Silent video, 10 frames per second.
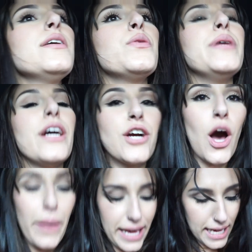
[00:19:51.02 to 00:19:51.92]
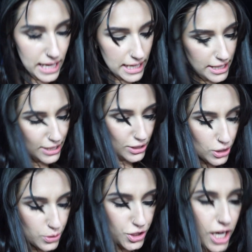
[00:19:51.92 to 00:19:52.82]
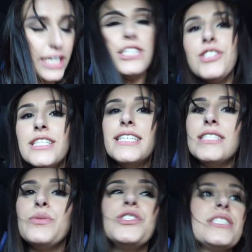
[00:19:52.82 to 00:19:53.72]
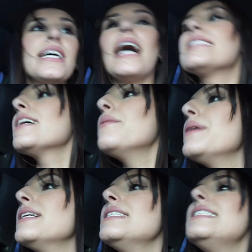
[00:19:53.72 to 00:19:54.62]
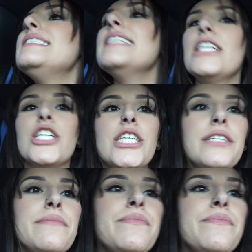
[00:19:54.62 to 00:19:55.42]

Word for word: We are going to Chuck E. Cheese. We just got some dinner.